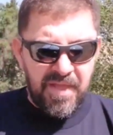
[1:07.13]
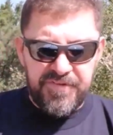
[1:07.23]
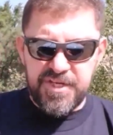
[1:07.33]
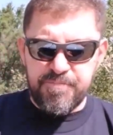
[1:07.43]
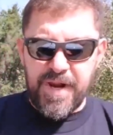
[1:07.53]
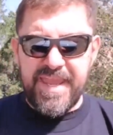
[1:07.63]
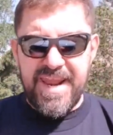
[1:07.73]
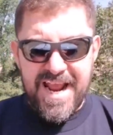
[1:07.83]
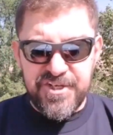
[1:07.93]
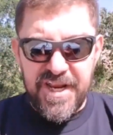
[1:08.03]
This prayer
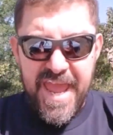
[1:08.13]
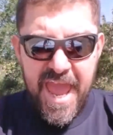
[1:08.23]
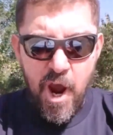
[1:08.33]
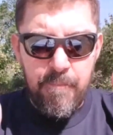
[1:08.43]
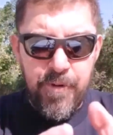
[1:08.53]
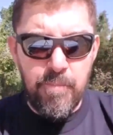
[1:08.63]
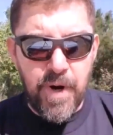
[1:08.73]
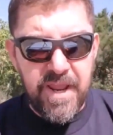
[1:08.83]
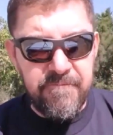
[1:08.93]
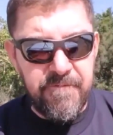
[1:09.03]
can actually help you
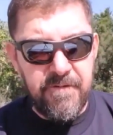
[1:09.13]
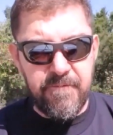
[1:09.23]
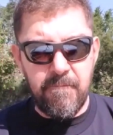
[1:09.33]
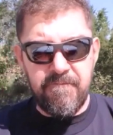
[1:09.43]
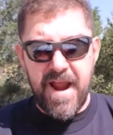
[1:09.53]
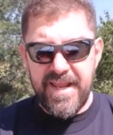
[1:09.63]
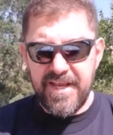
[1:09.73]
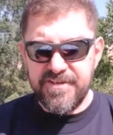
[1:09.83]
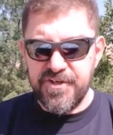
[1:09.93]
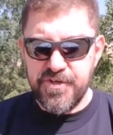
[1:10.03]
break free from
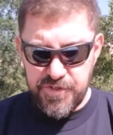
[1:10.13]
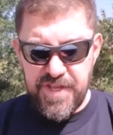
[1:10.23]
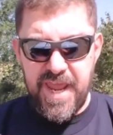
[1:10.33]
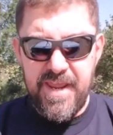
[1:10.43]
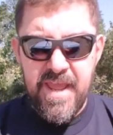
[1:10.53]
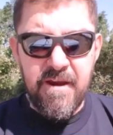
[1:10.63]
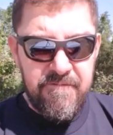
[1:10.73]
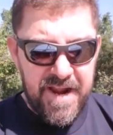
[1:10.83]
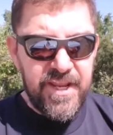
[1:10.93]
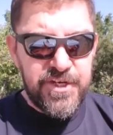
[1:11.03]
finances today,
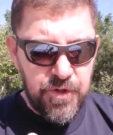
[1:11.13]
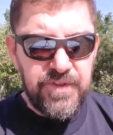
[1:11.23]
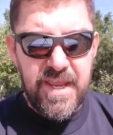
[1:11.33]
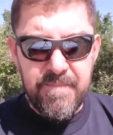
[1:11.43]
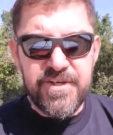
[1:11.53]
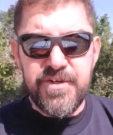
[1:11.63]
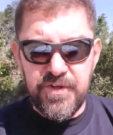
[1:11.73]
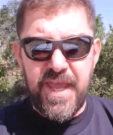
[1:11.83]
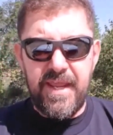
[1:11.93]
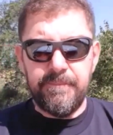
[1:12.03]
financial demons
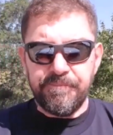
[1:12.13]
today.